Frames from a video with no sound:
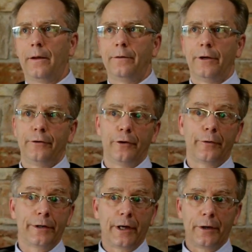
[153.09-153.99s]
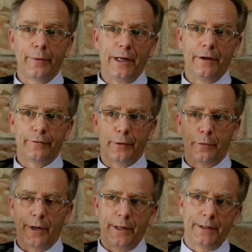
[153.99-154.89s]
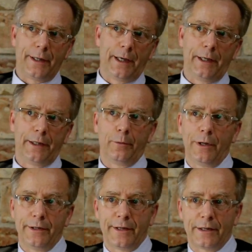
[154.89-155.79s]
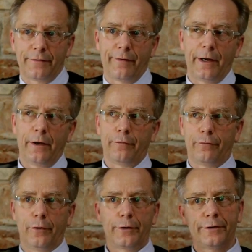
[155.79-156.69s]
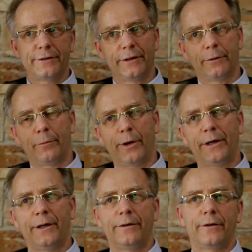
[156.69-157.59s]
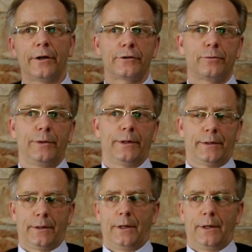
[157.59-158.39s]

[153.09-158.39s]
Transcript: the neuronal relay of the brain, and he will identify a focus in the brain in touch with